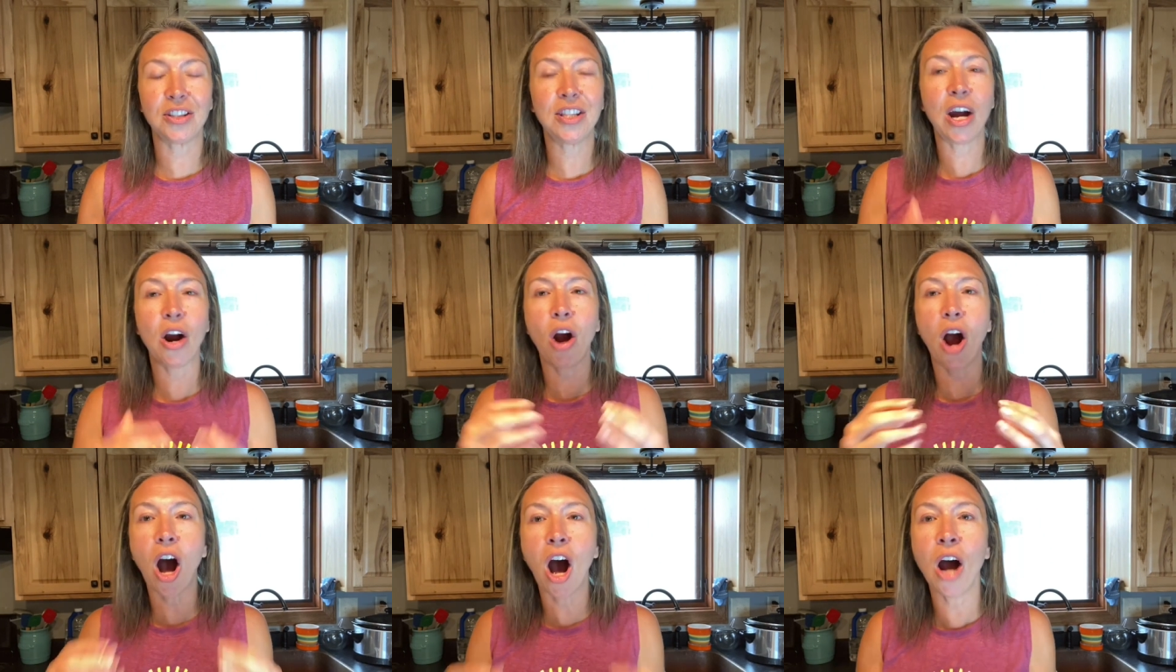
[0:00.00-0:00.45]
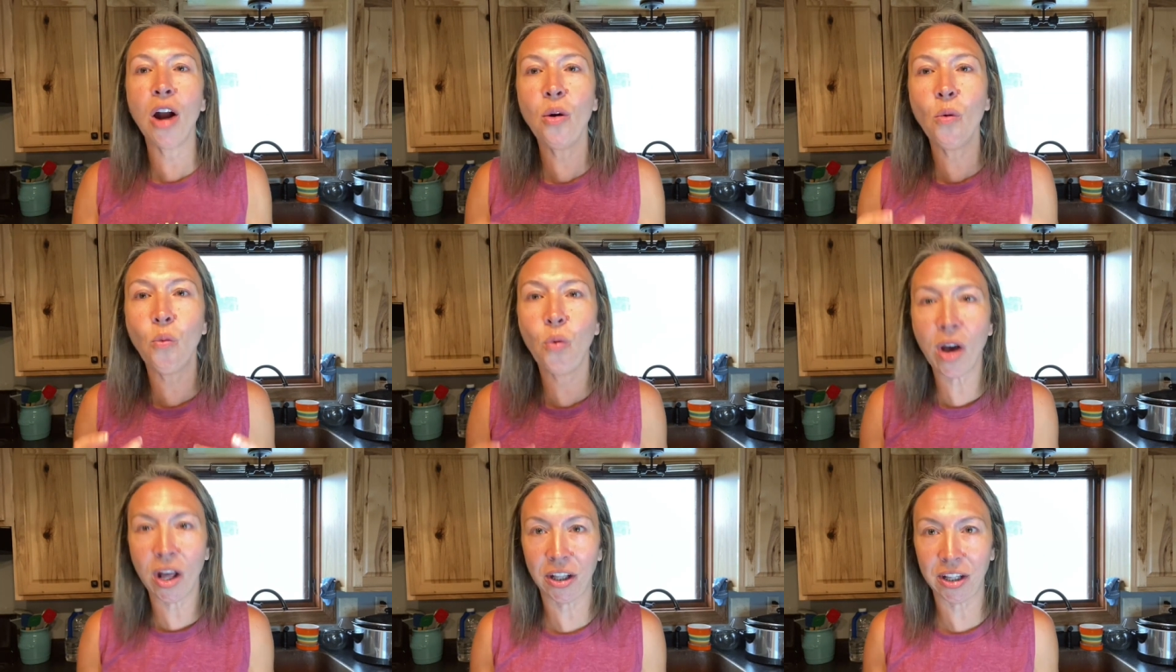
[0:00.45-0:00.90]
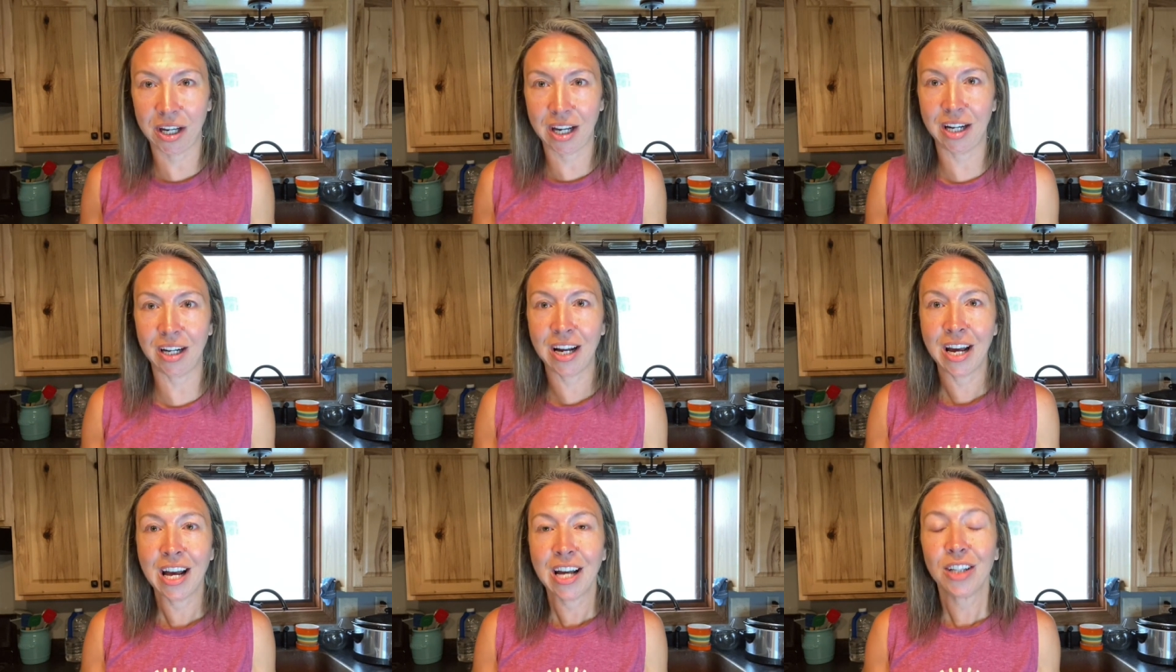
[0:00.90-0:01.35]
They're
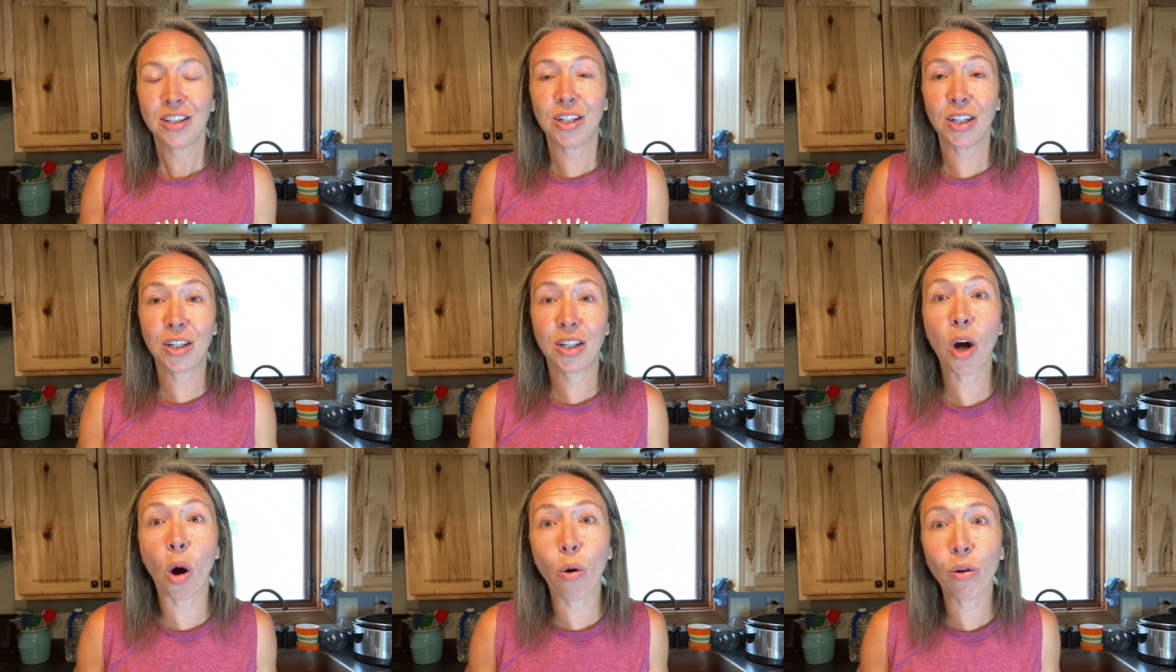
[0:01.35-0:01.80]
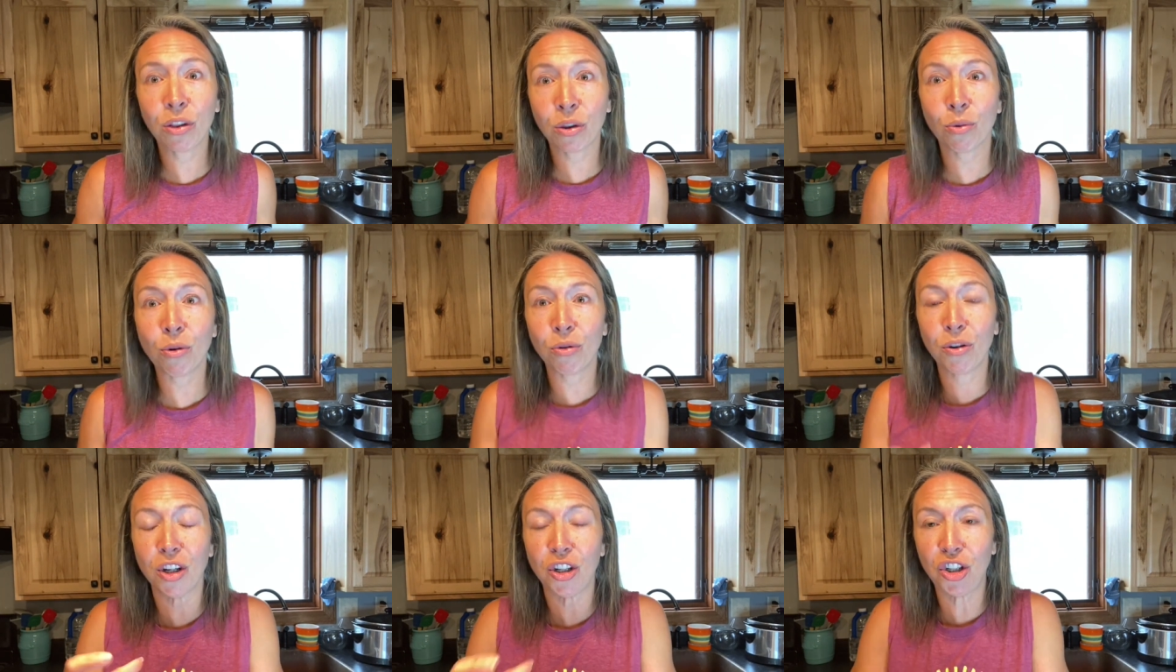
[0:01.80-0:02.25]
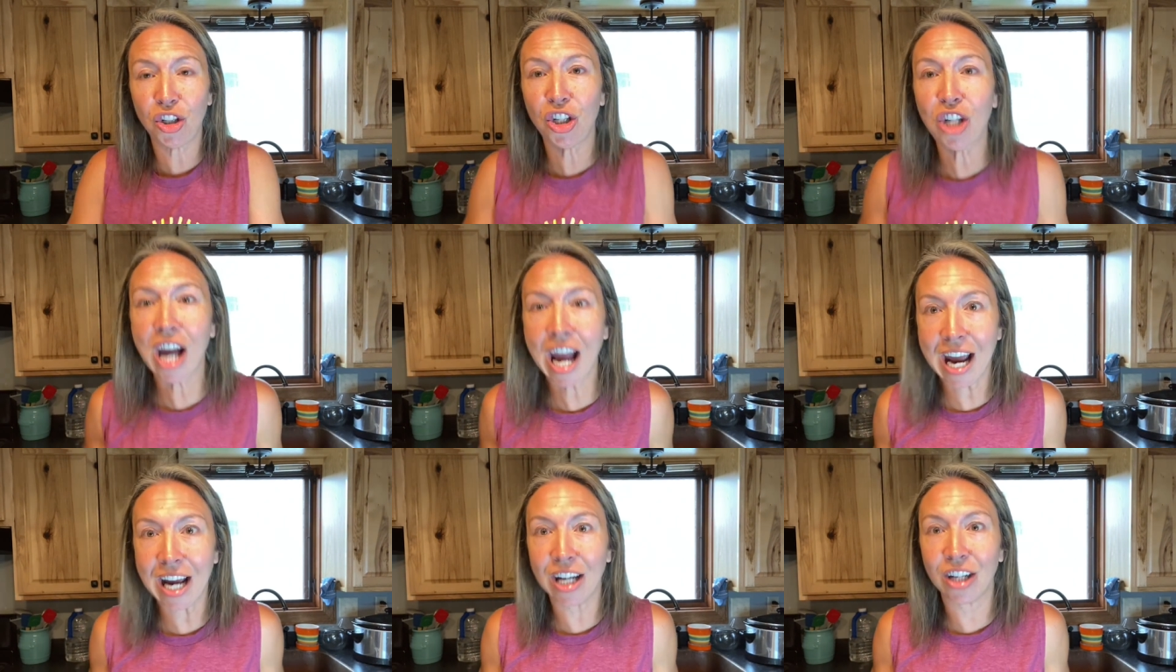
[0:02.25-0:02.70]
unwilling to go through the
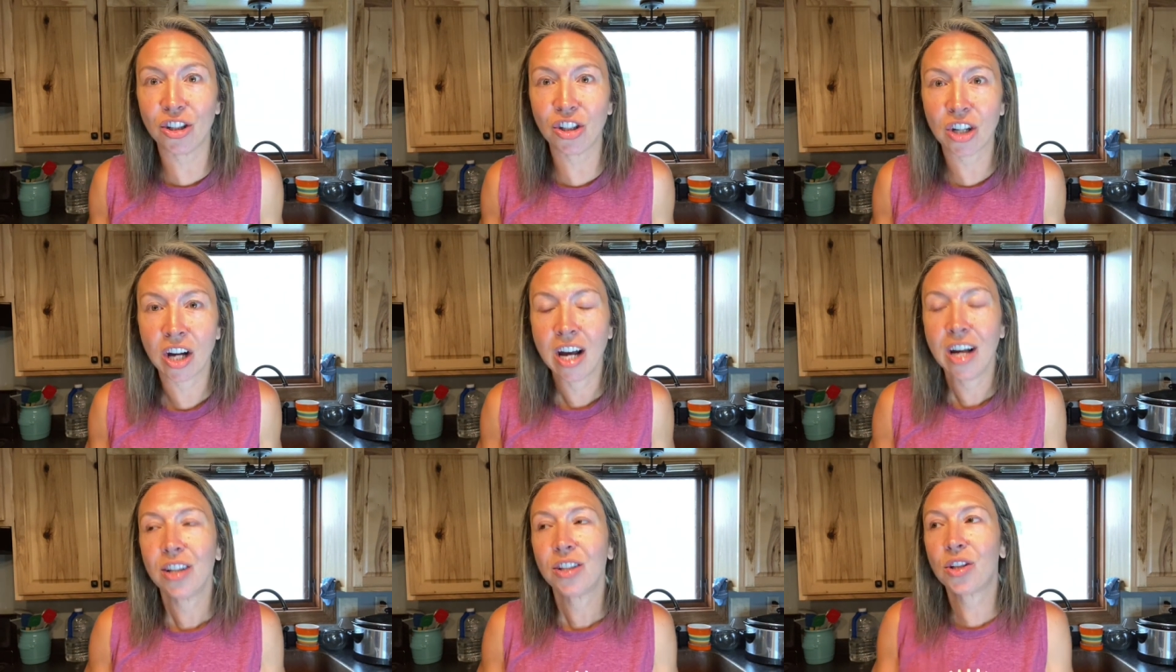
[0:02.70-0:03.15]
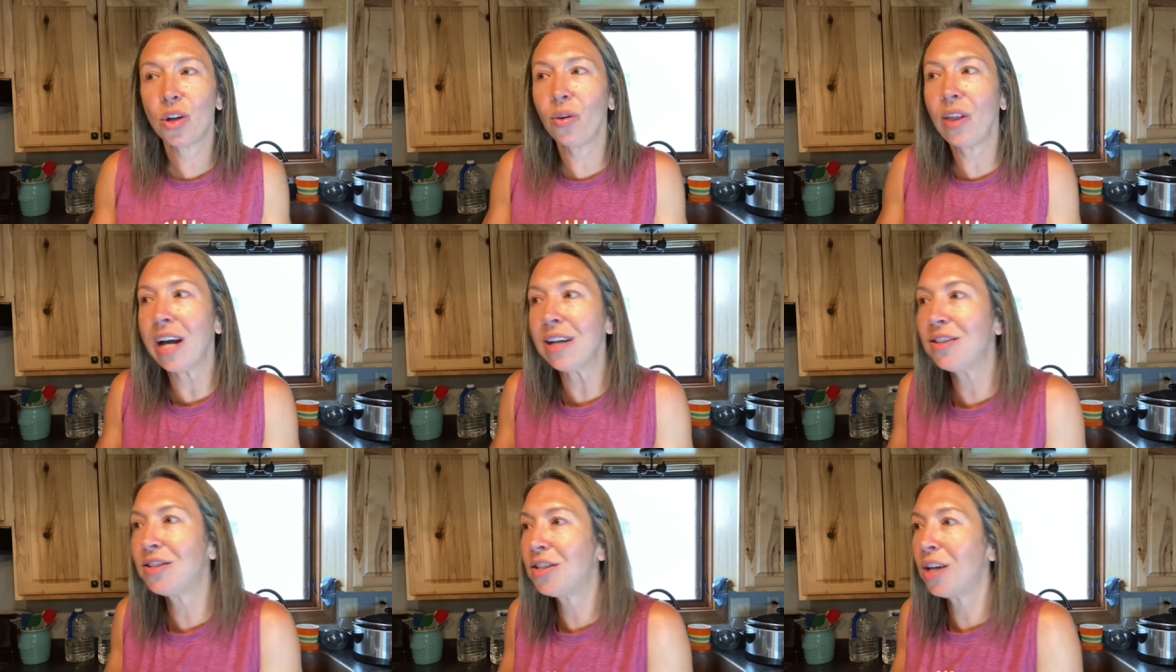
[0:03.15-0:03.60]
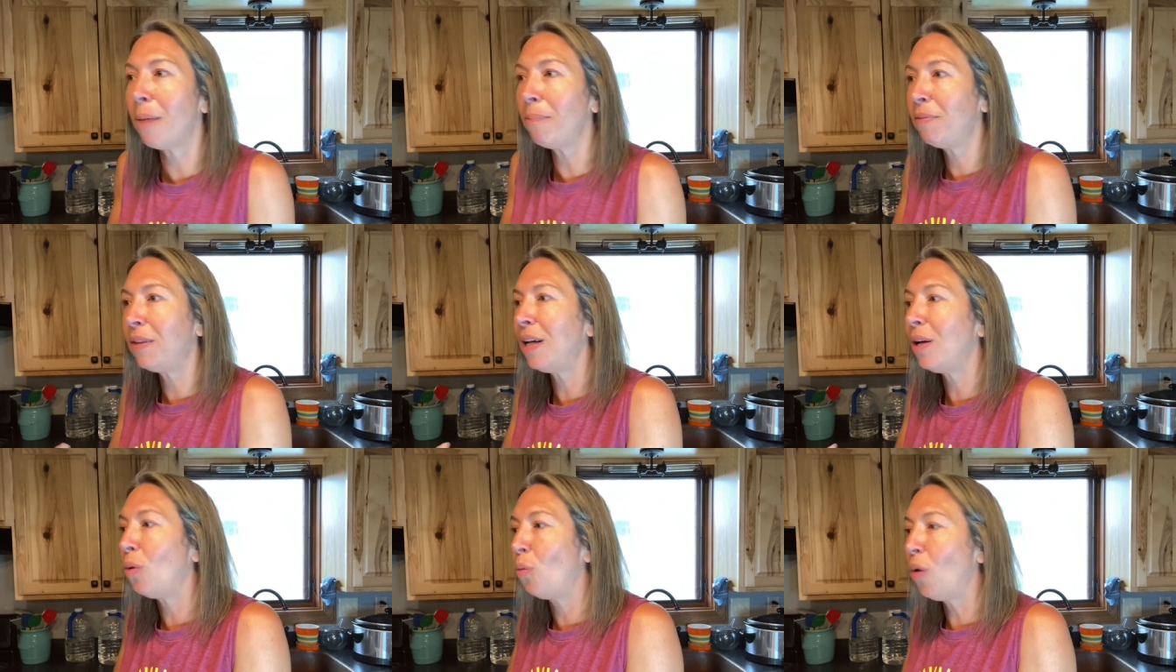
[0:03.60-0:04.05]
change so that
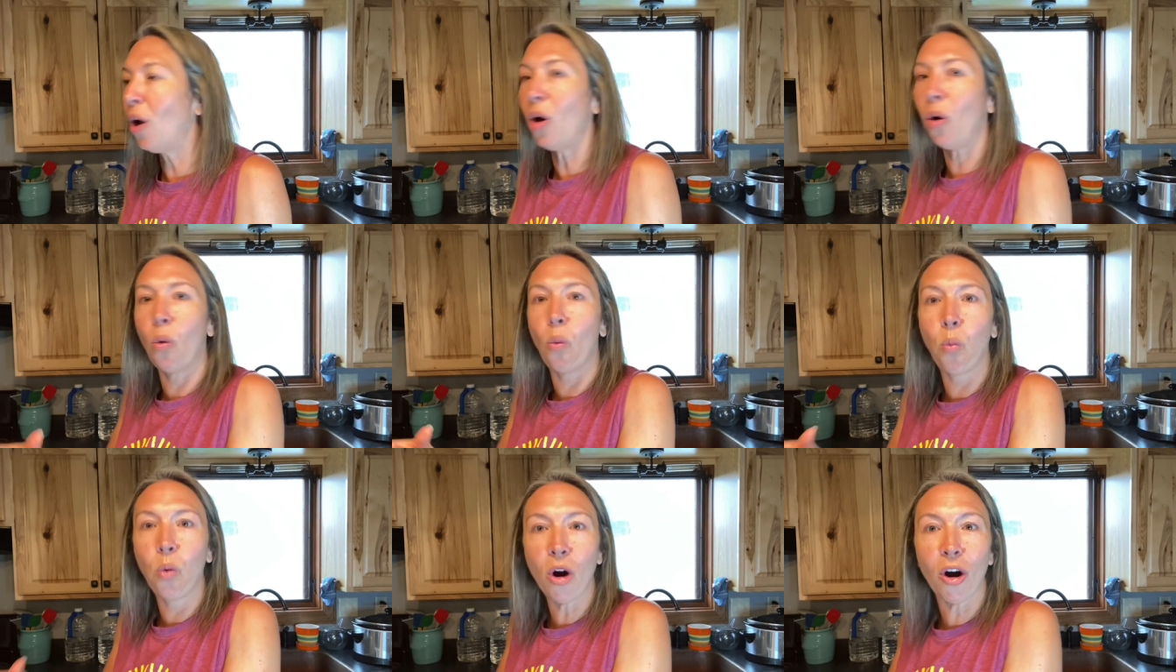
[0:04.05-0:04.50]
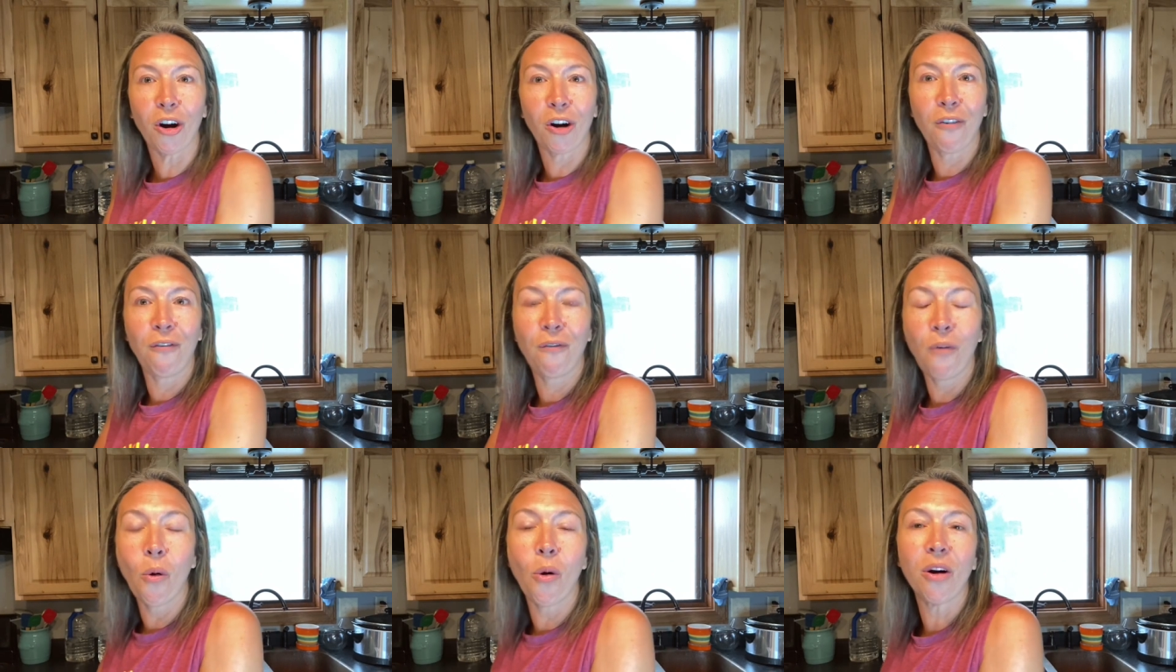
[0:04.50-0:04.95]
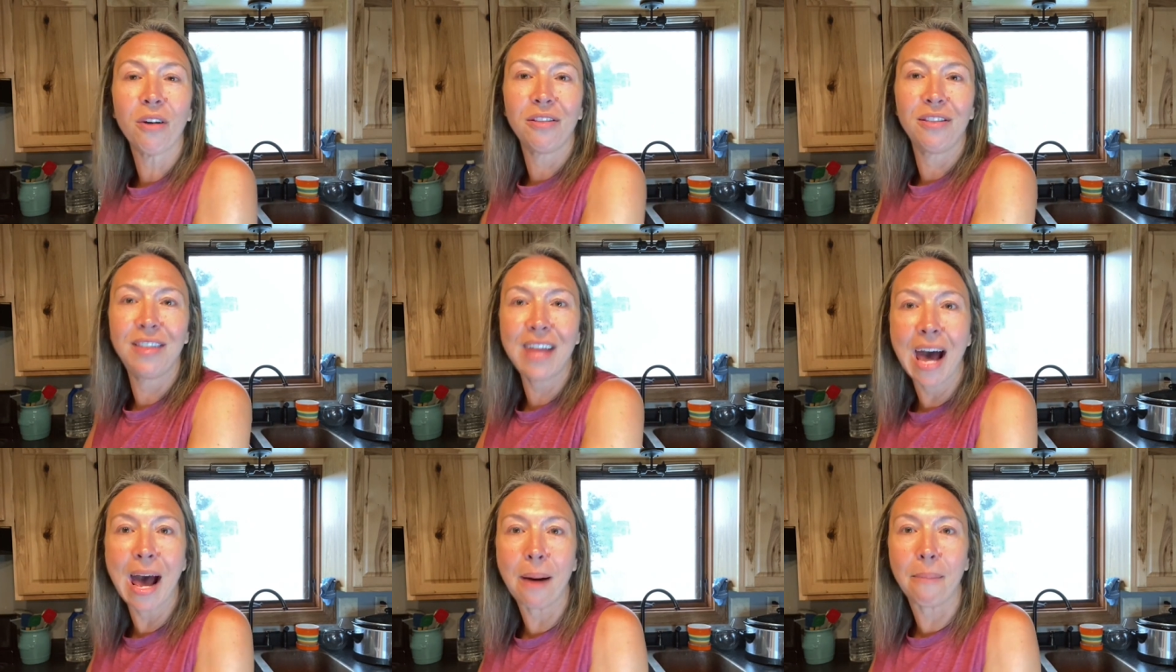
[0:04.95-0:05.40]
something will work
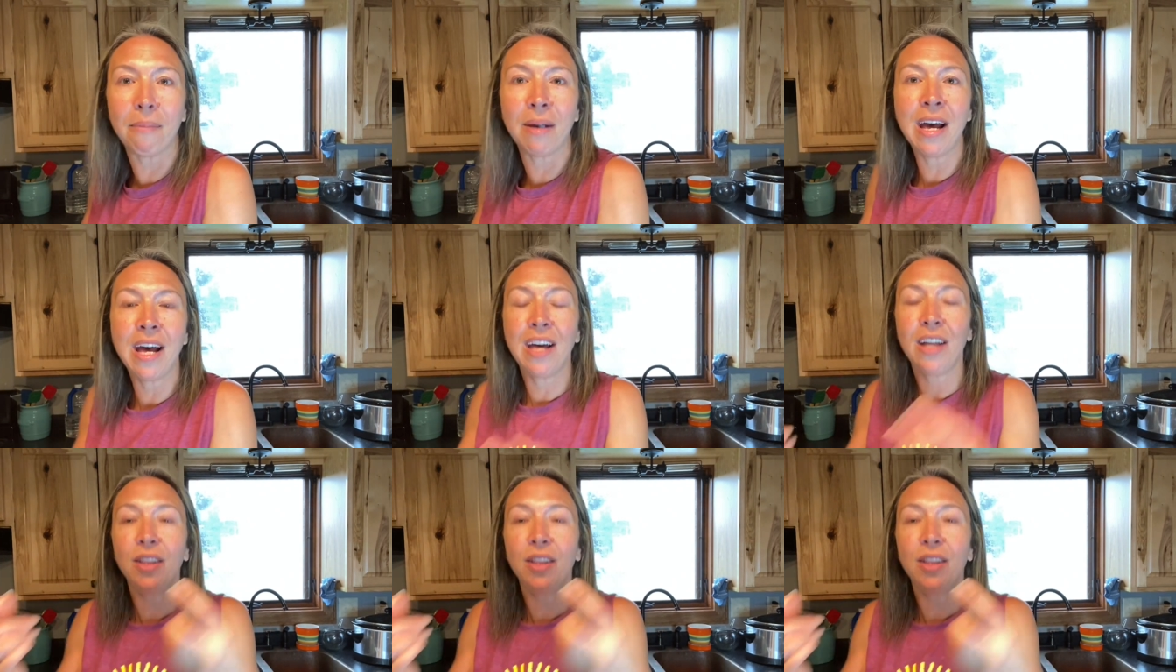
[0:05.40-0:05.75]
for them.